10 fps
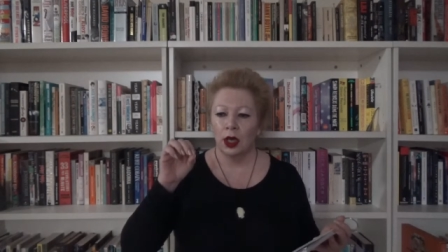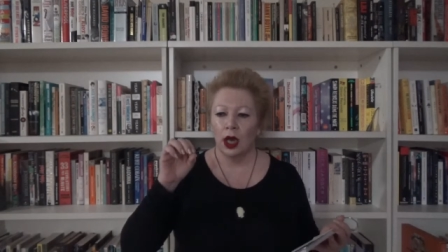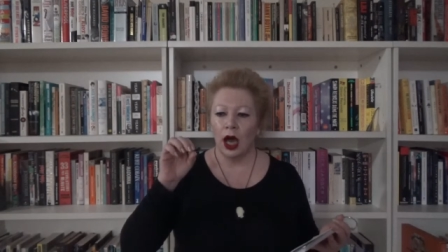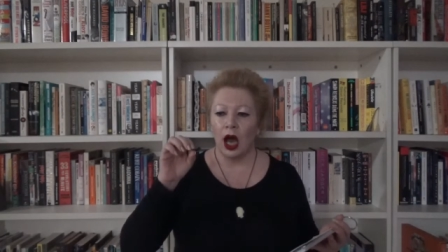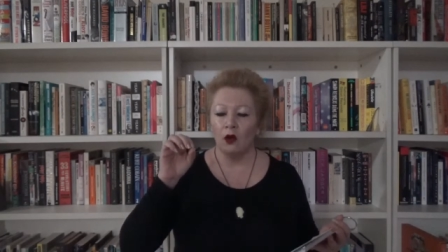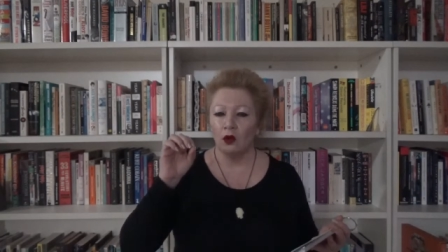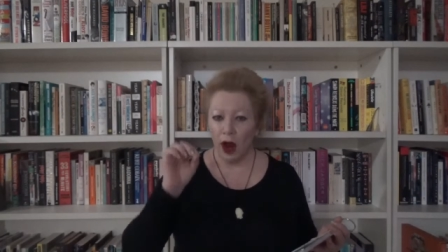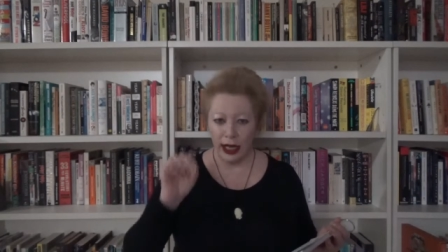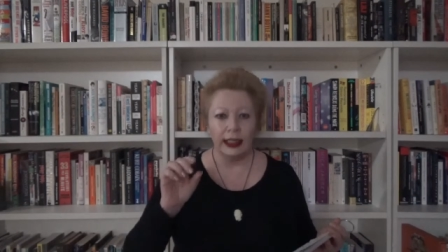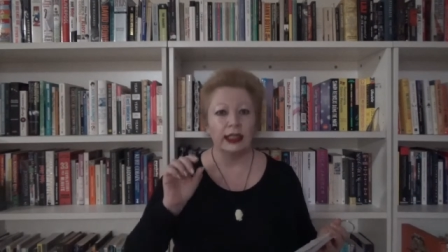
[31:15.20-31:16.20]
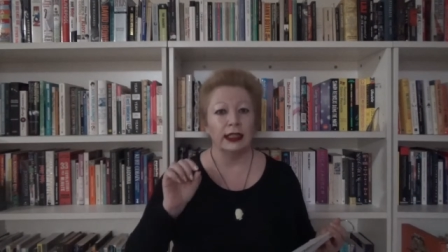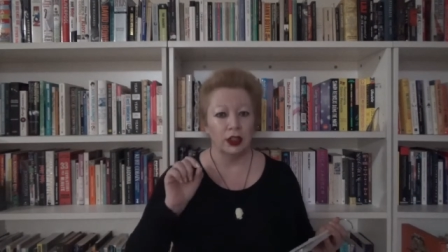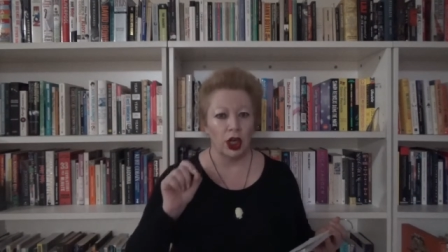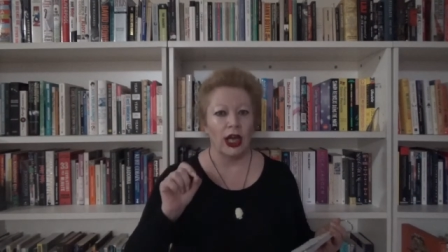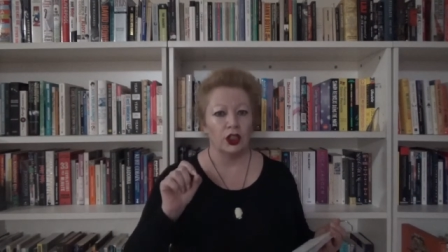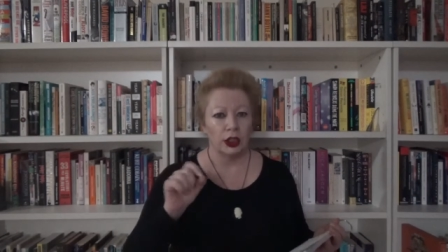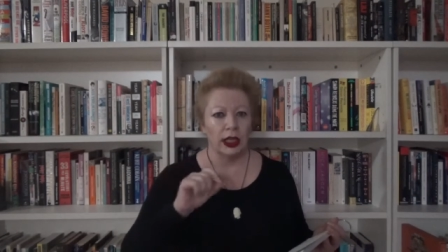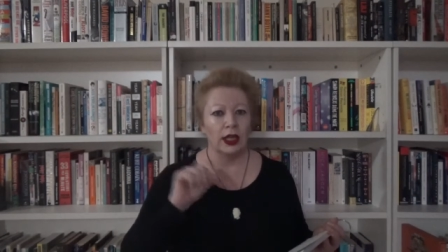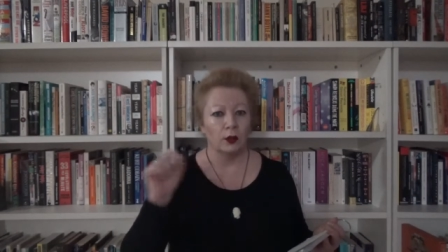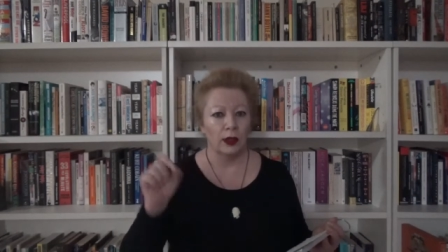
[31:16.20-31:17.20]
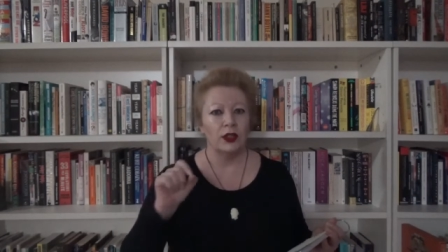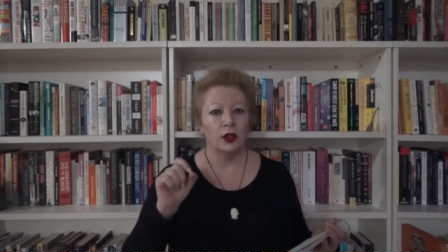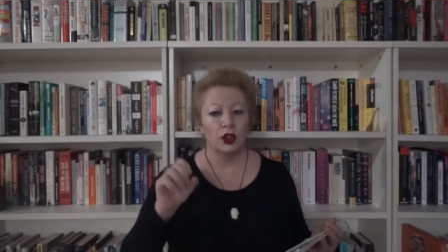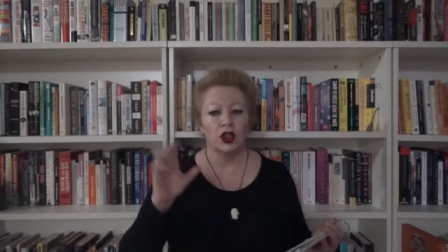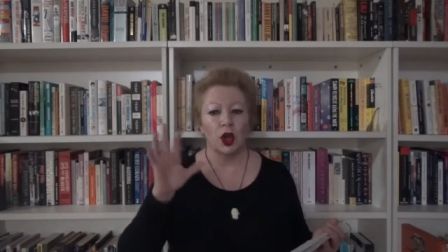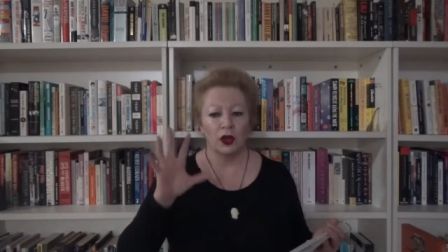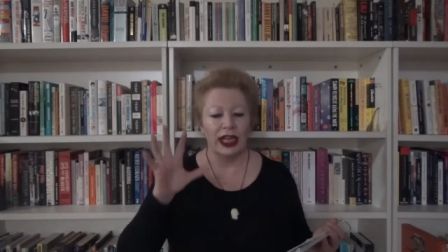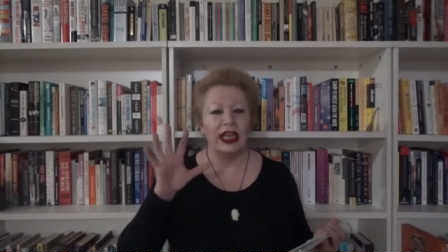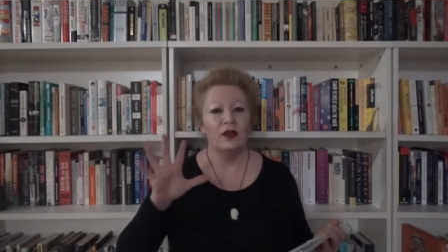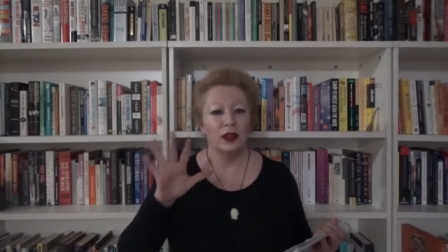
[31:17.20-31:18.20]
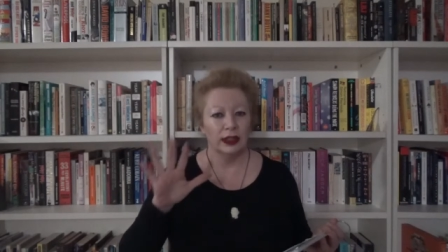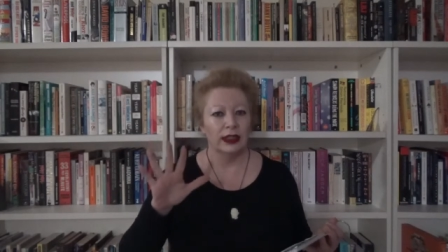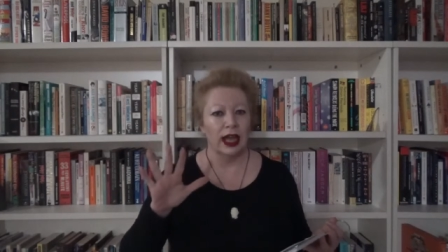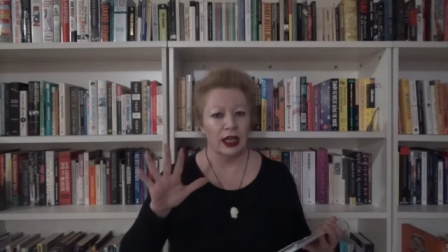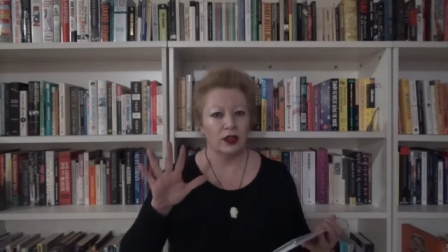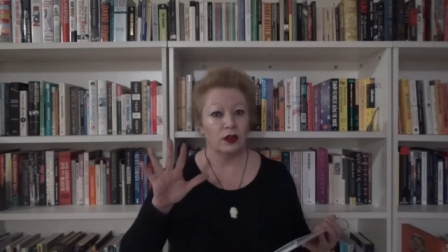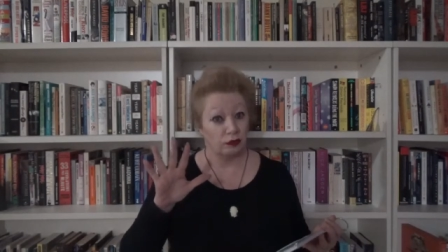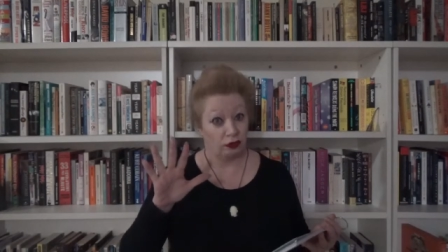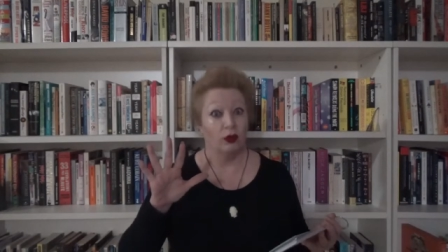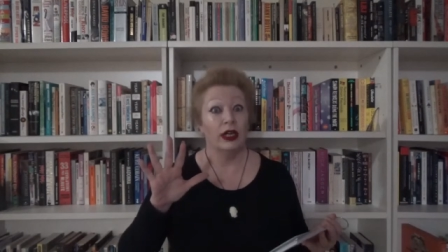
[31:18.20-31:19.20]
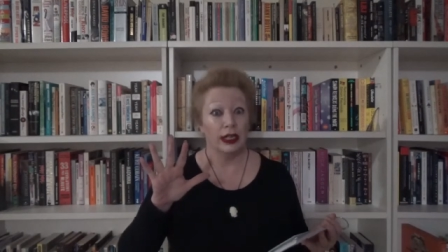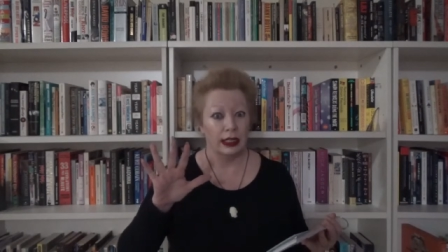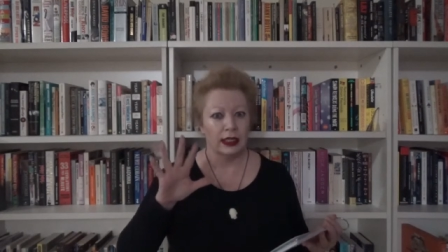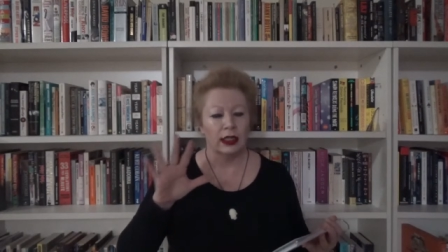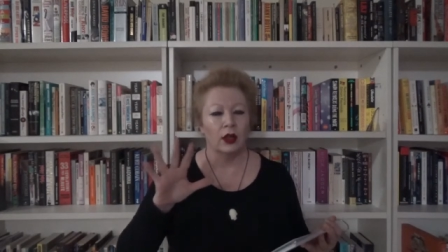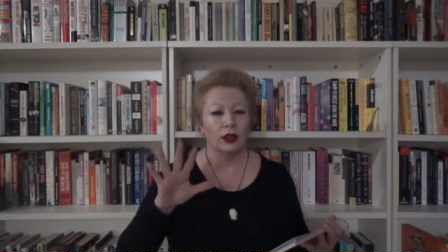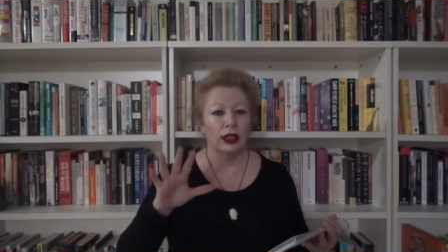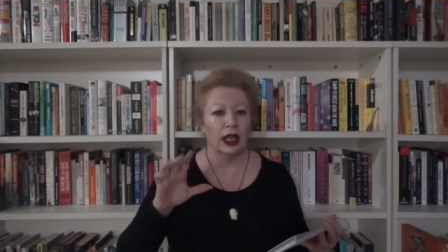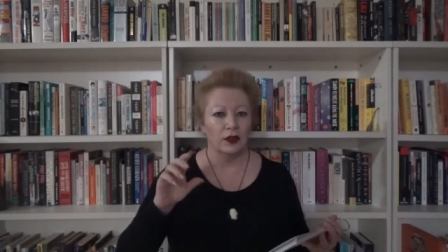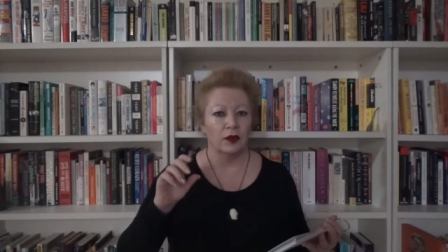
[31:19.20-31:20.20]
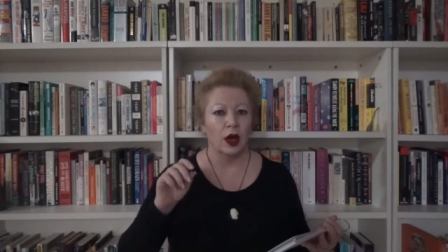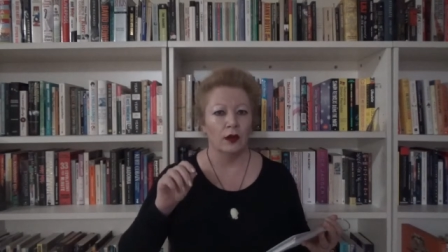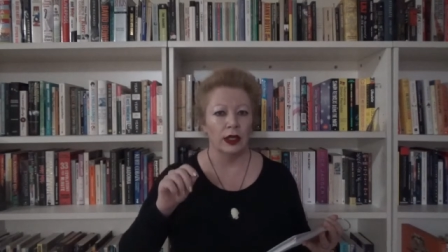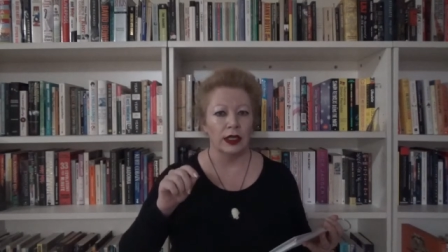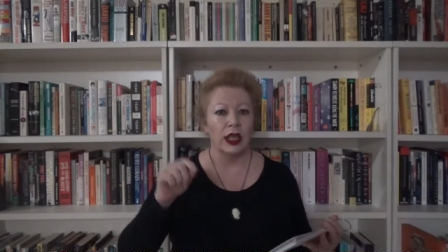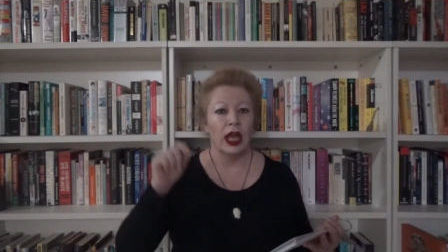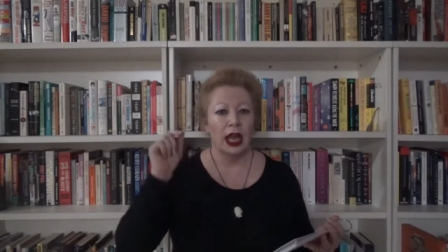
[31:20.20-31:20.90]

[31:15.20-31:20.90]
are radically changing now. The research has shown even in the last 3 years, let alone the last 5 years,